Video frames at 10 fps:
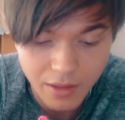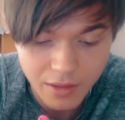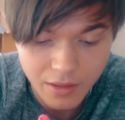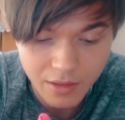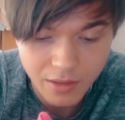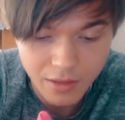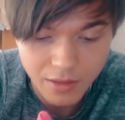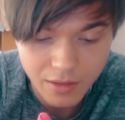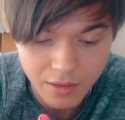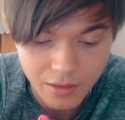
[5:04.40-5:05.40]

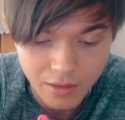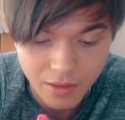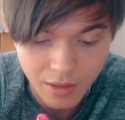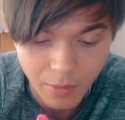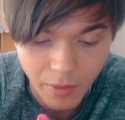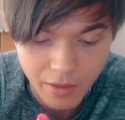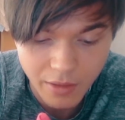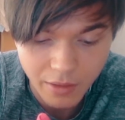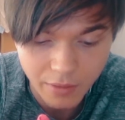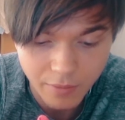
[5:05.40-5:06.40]
is
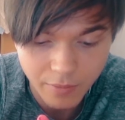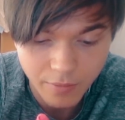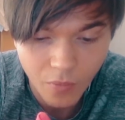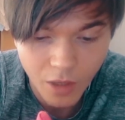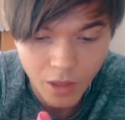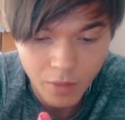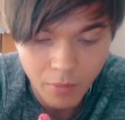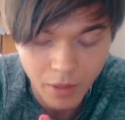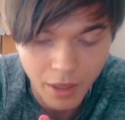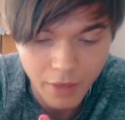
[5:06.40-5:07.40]
amazing.
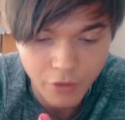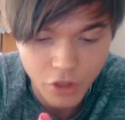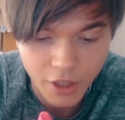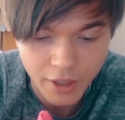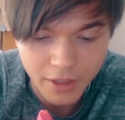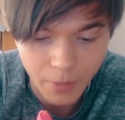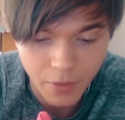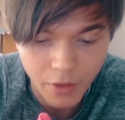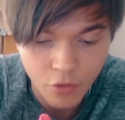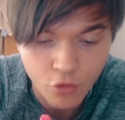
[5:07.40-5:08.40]
But gotta have to check
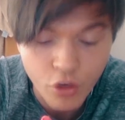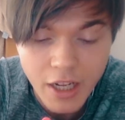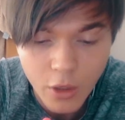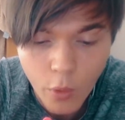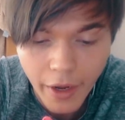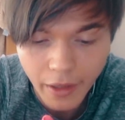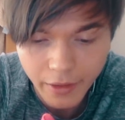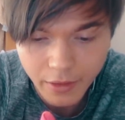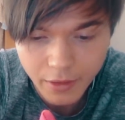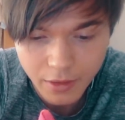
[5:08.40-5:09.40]
something really
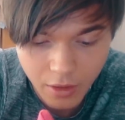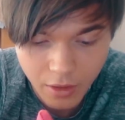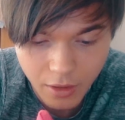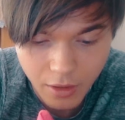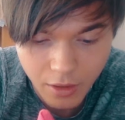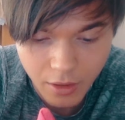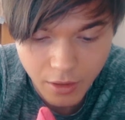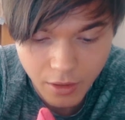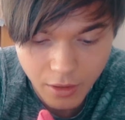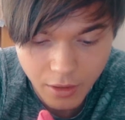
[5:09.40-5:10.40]
quickly.
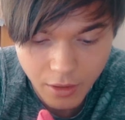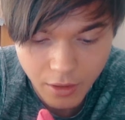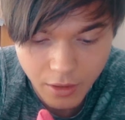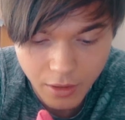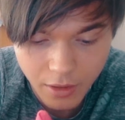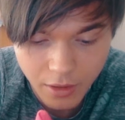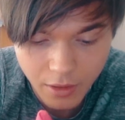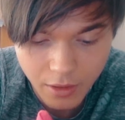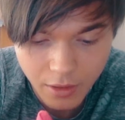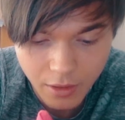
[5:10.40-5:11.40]

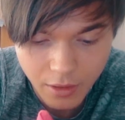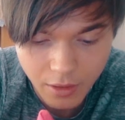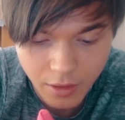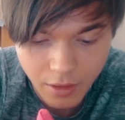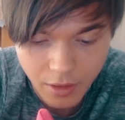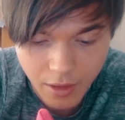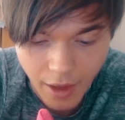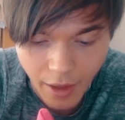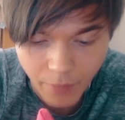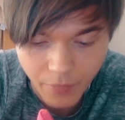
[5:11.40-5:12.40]

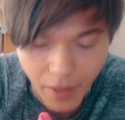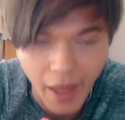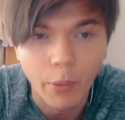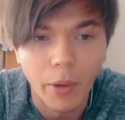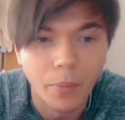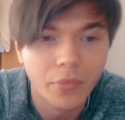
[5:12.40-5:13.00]
Yeah. Anyway,